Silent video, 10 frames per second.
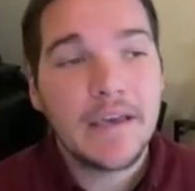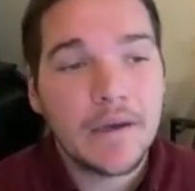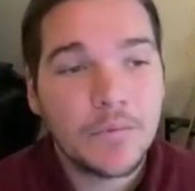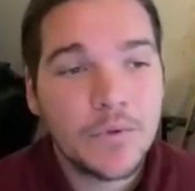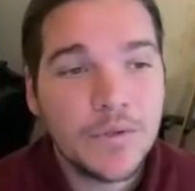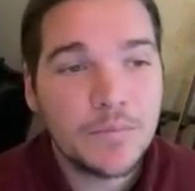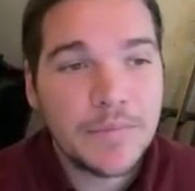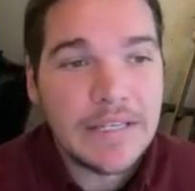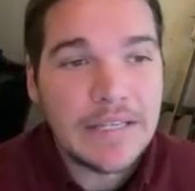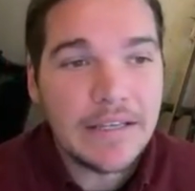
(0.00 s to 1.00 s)
I wouldn't
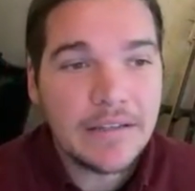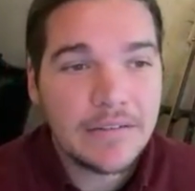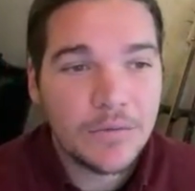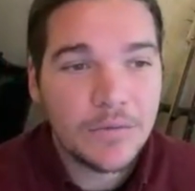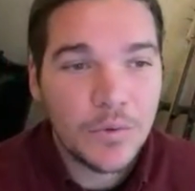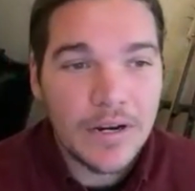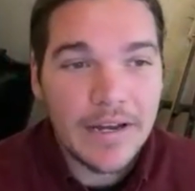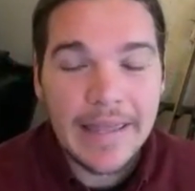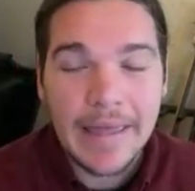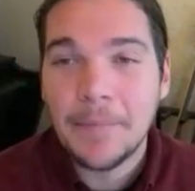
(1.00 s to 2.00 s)
be where
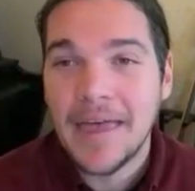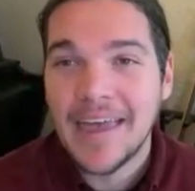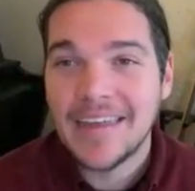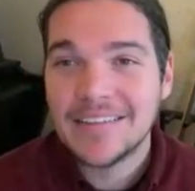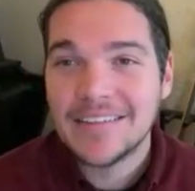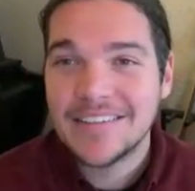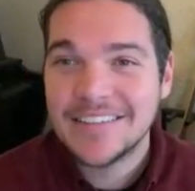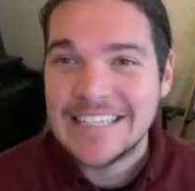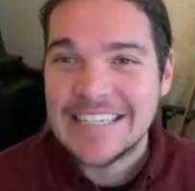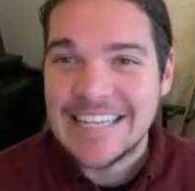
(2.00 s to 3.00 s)
I am at
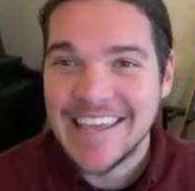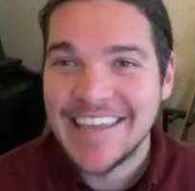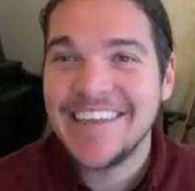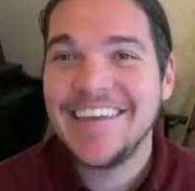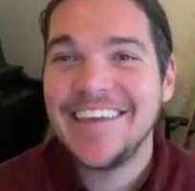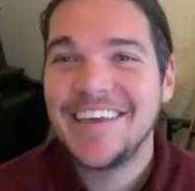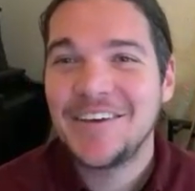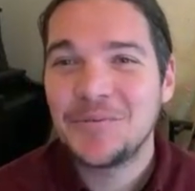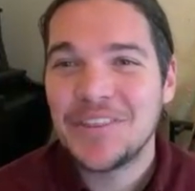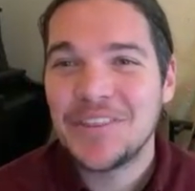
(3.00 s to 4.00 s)
today
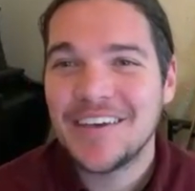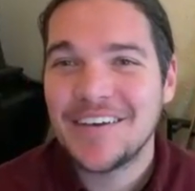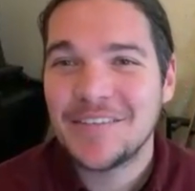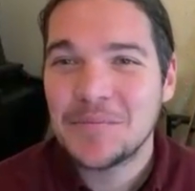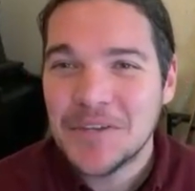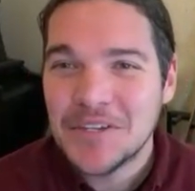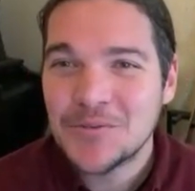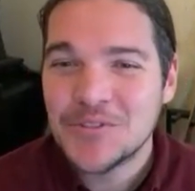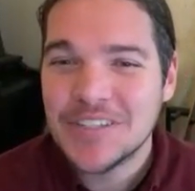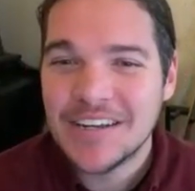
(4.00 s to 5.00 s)
without the
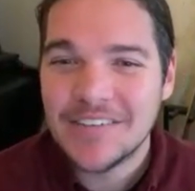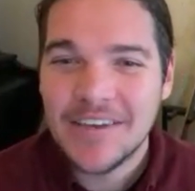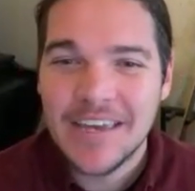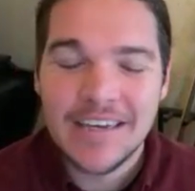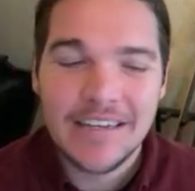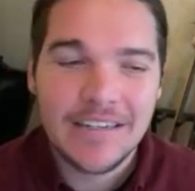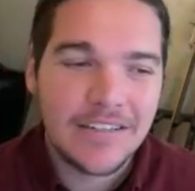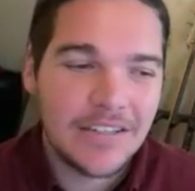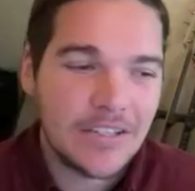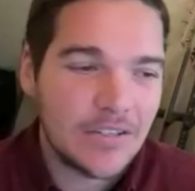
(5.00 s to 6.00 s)
mentors that I've had.
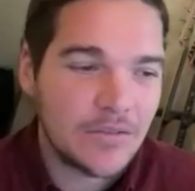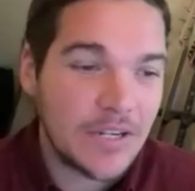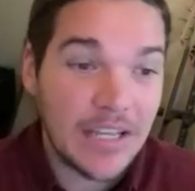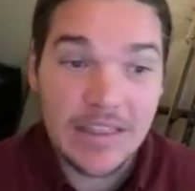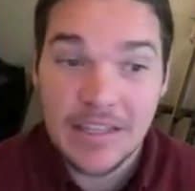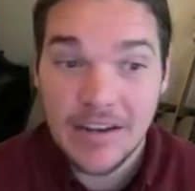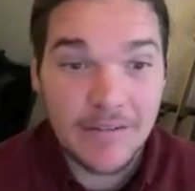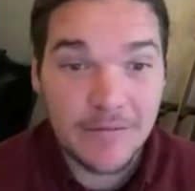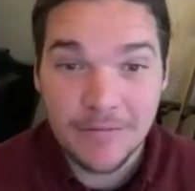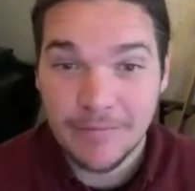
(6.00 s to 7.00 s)
Not that
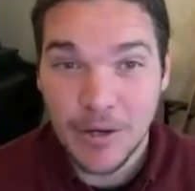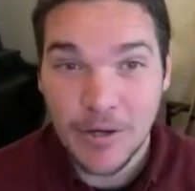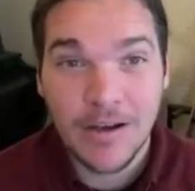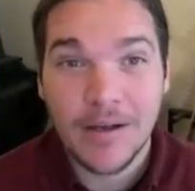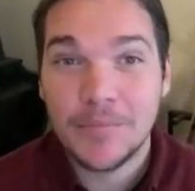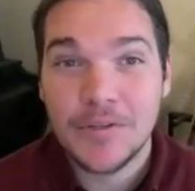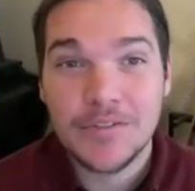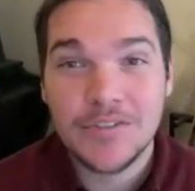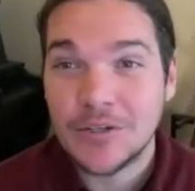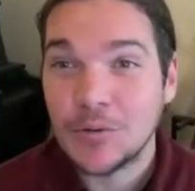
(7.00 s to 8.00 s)
I've
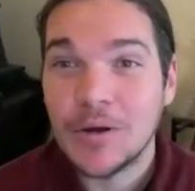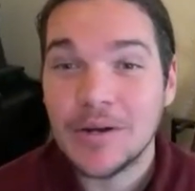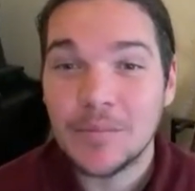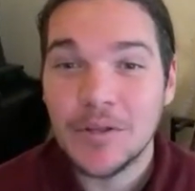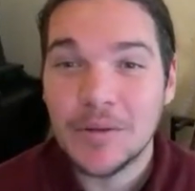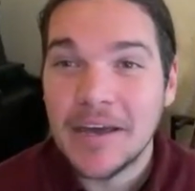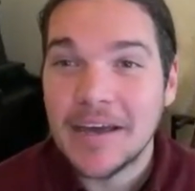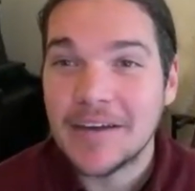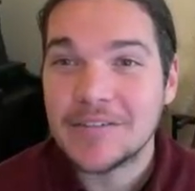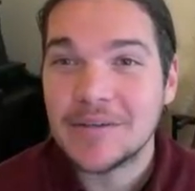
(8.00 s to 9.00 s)
accomplished an incredible
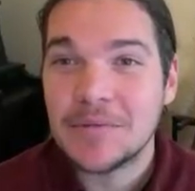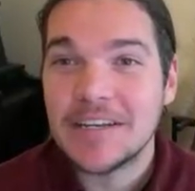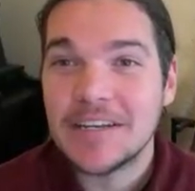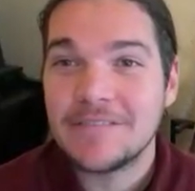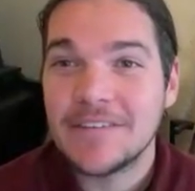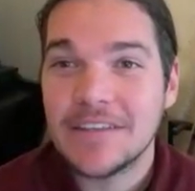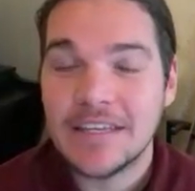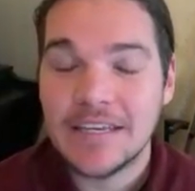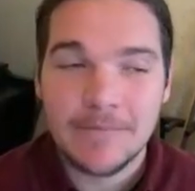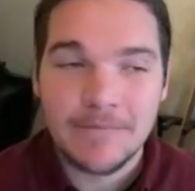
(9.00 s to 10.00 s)
amount. I mean, I feel
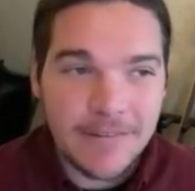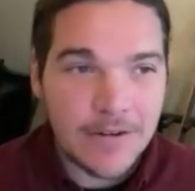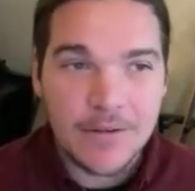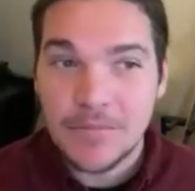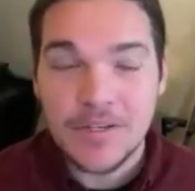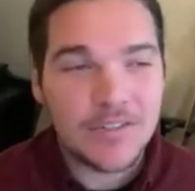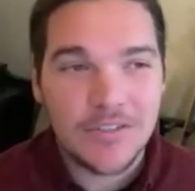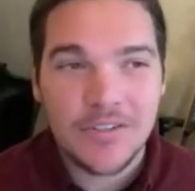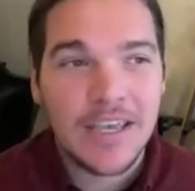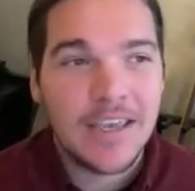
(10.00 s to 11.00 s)
like I'm very
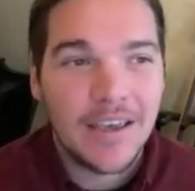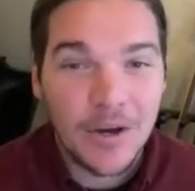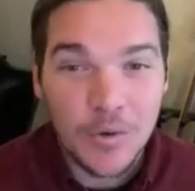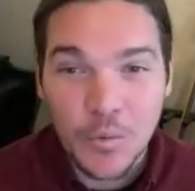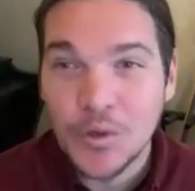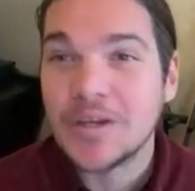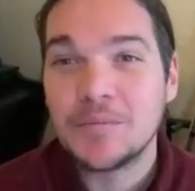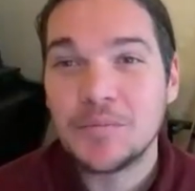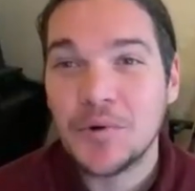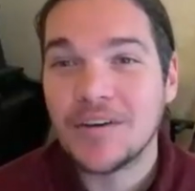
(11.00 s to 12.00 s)
much a work
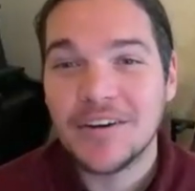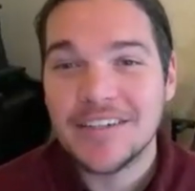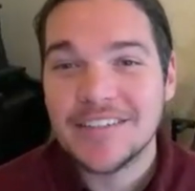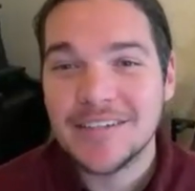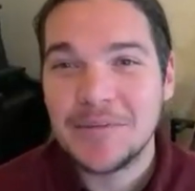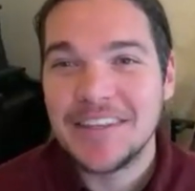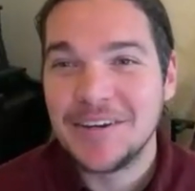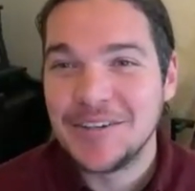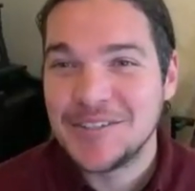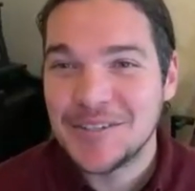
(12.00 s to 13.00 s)
in progress. I mean,
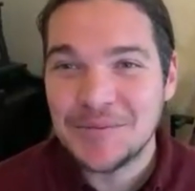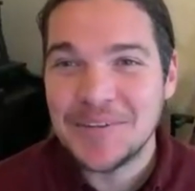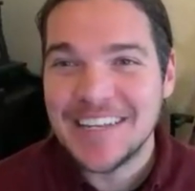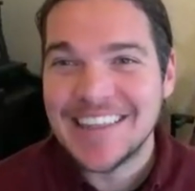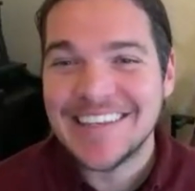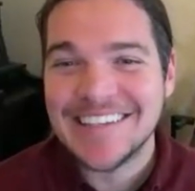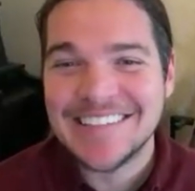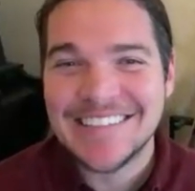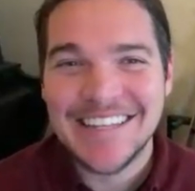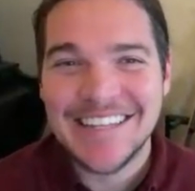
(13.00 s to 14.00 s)
there are so many
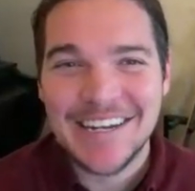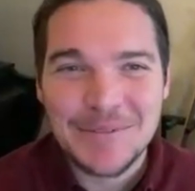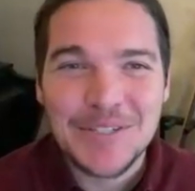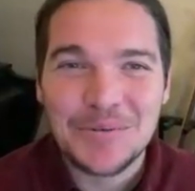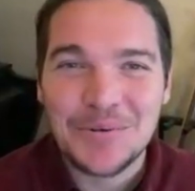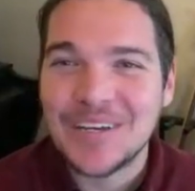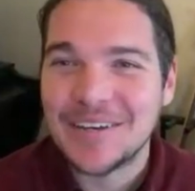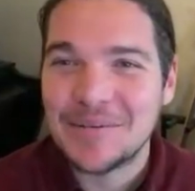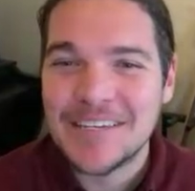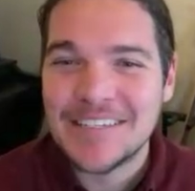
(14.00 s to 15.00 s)
things that I'm still
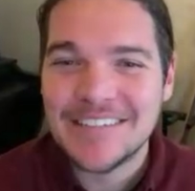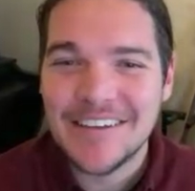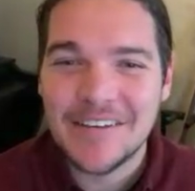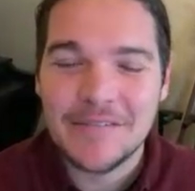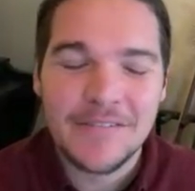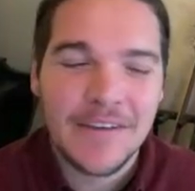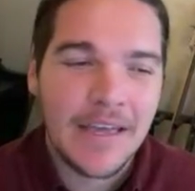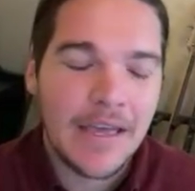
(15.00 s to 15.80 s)
working on myself.